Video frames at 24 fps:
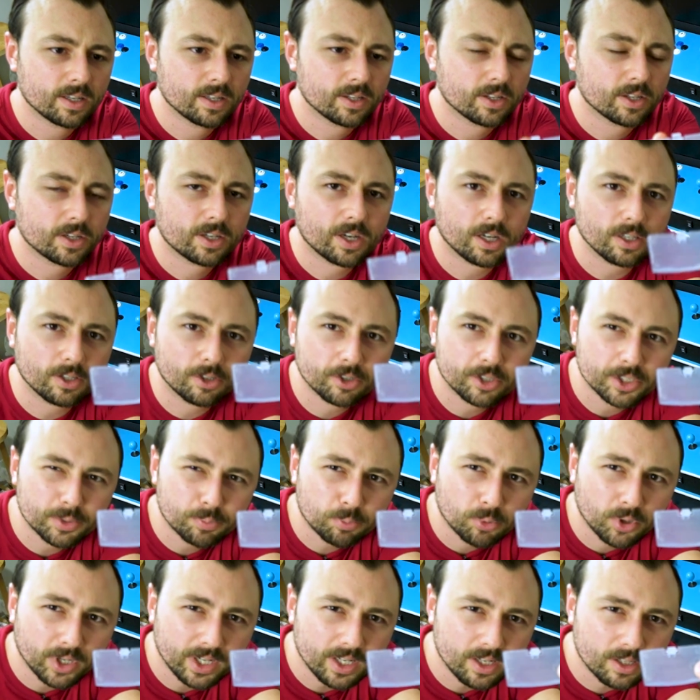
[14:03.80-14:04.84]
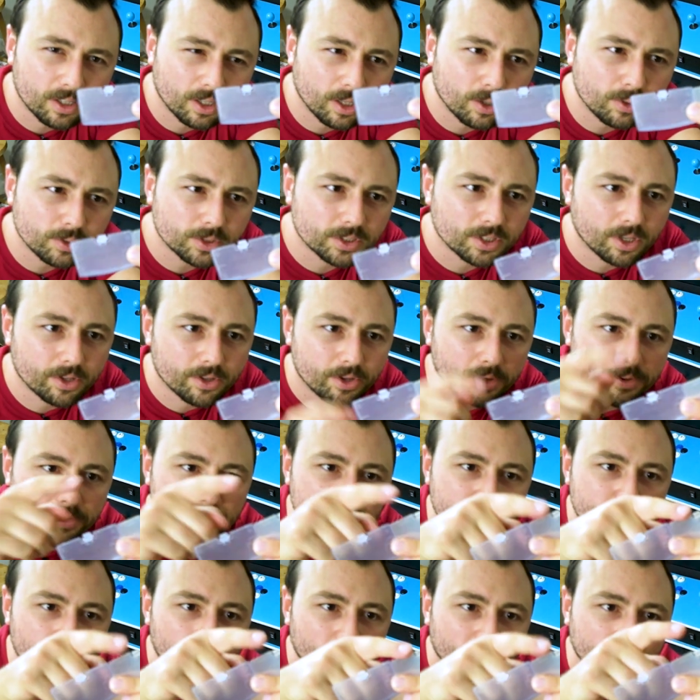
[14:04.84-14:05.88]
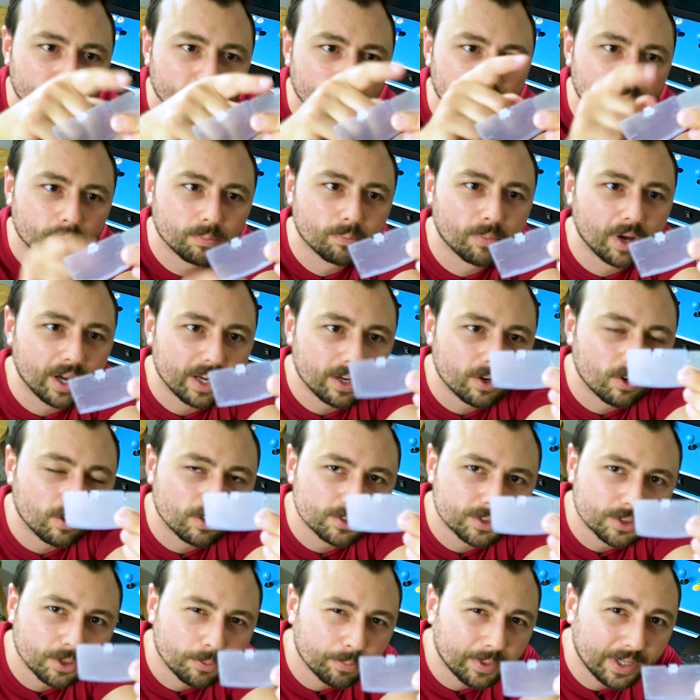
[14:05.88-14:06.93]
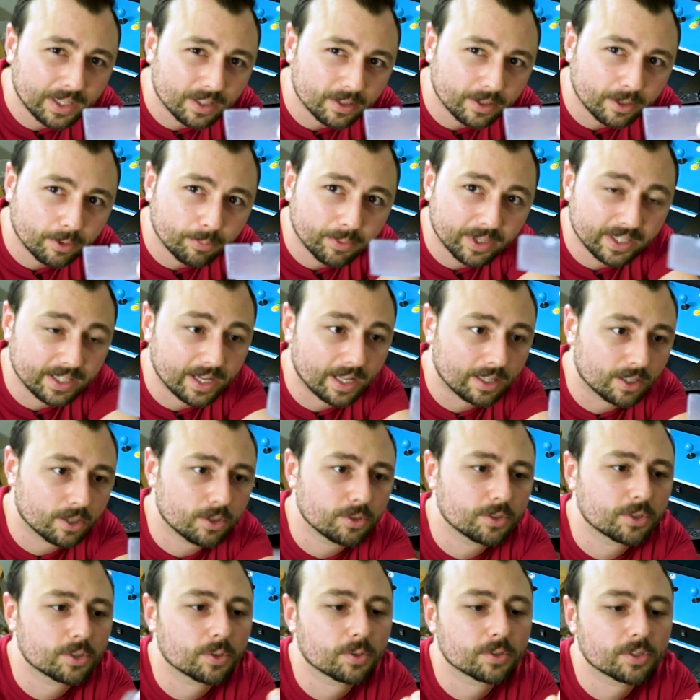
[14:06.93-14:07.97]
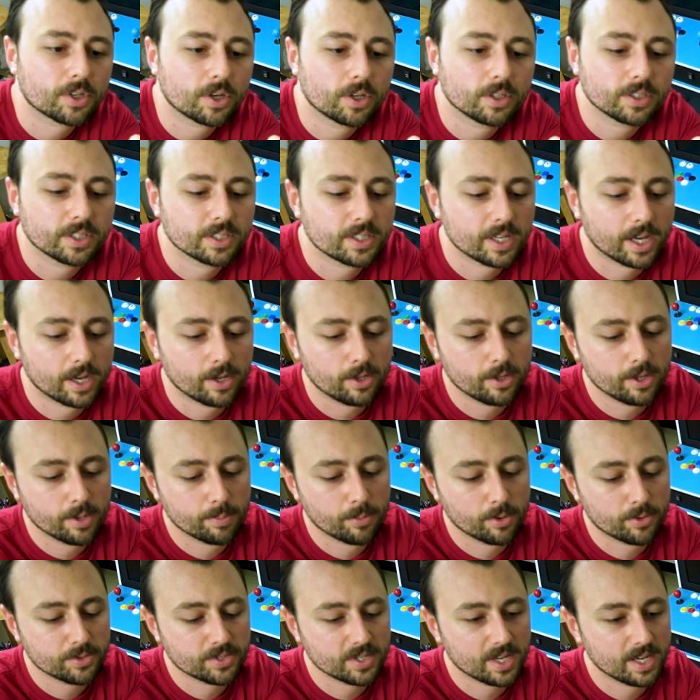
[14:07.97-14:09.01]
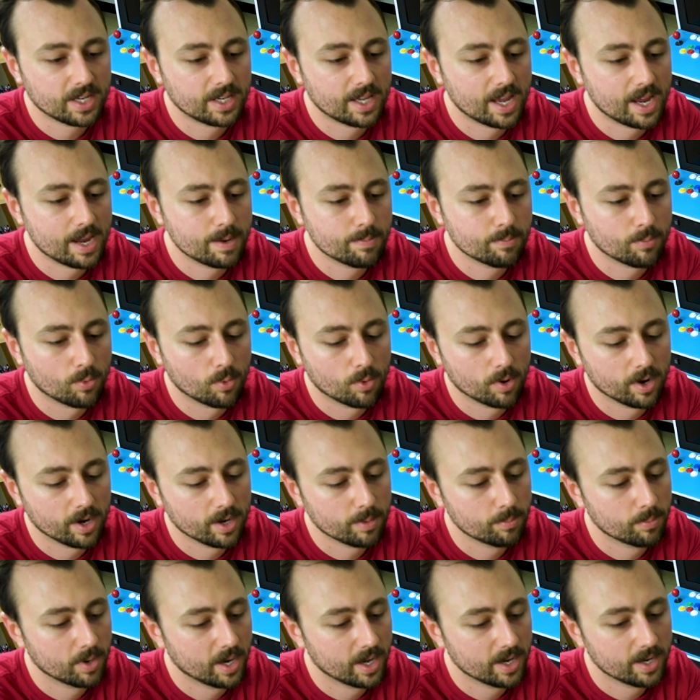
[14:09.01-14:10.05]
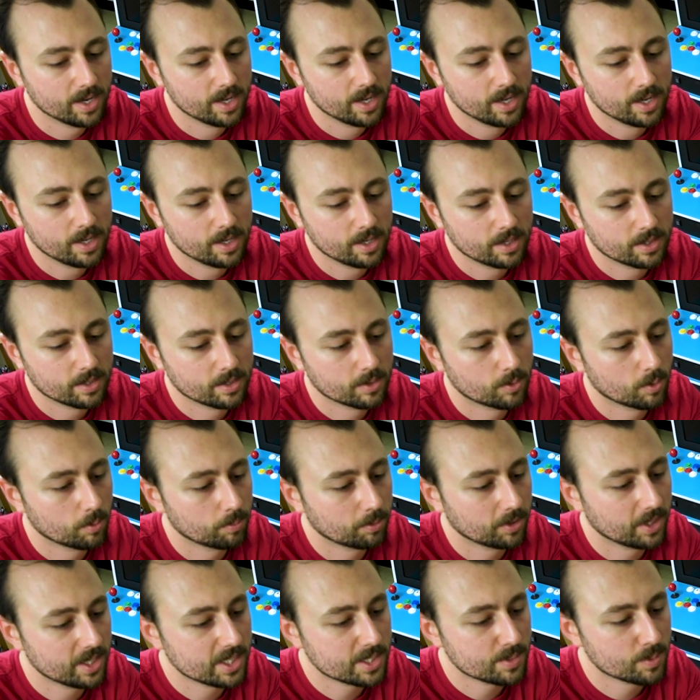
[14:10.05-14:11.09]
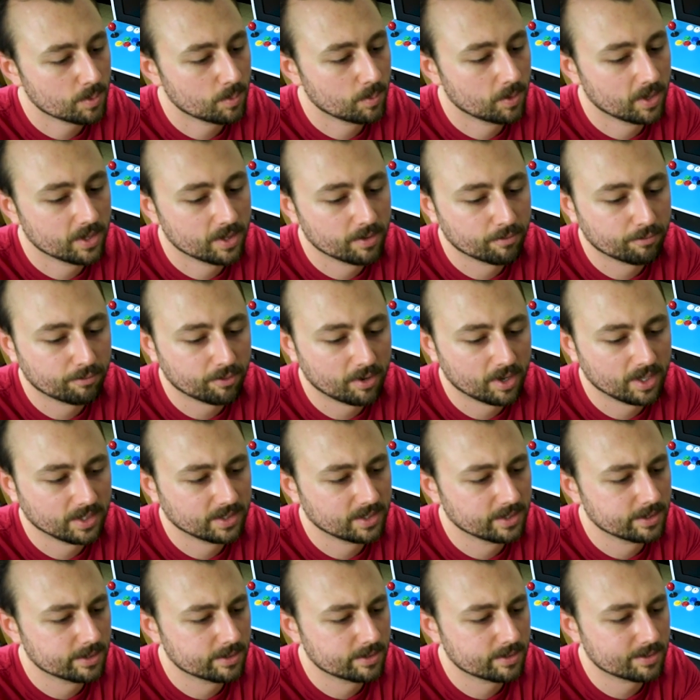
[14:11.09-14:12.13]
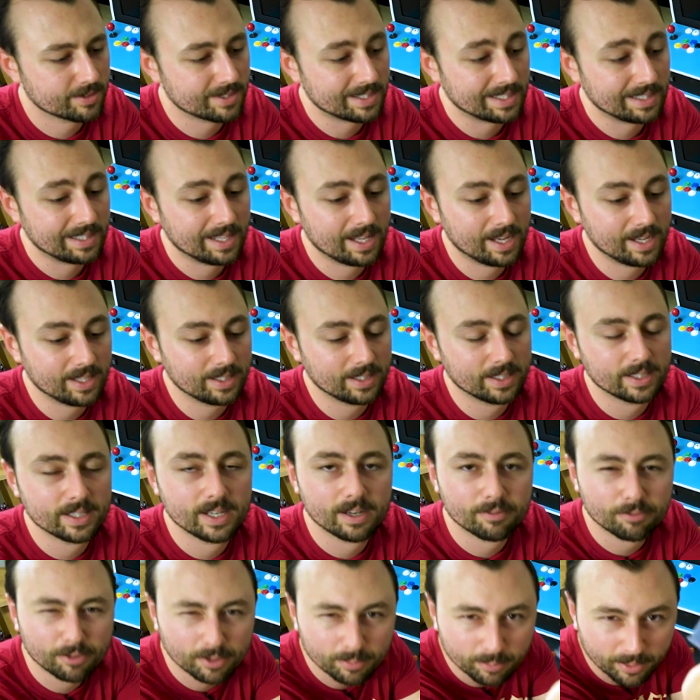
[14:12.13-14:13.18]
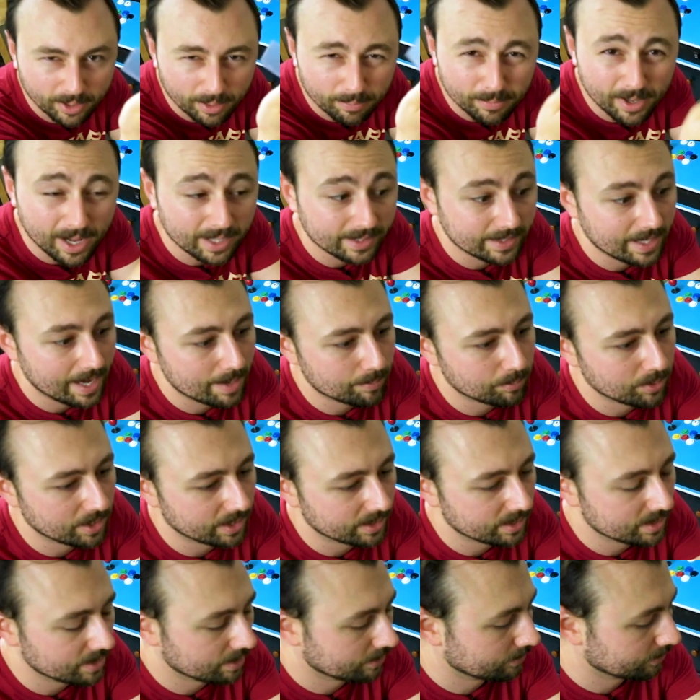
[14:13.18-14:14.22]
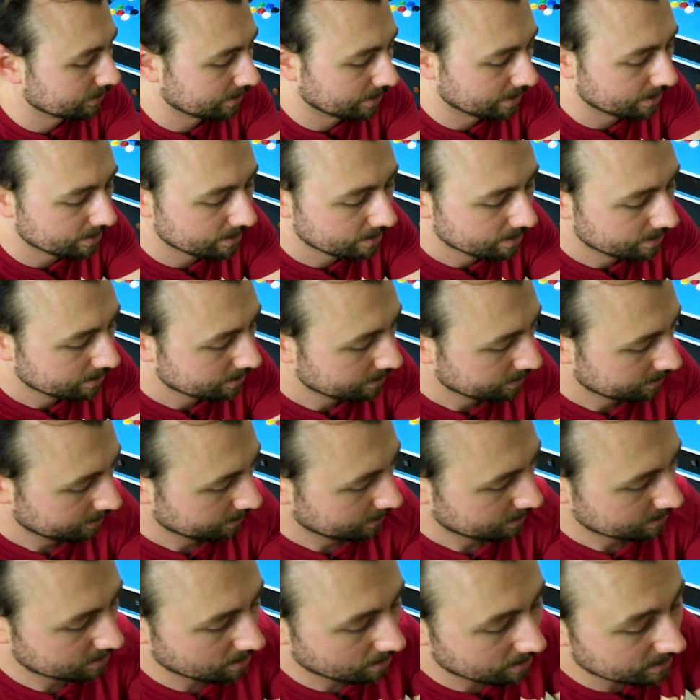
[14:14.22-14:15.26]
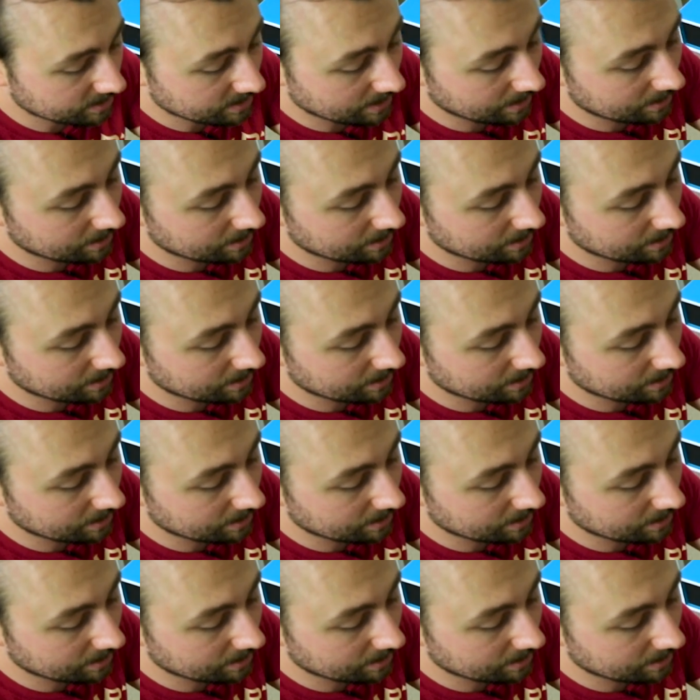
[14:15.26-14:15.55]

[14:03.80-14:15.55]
the color is pretty close, although this one might also be a little bit yellowed, so it's hard to tell. They both say Game Boy, but the replacement one, the font is slightly different, but I'm not that picky, I don't care. As long as it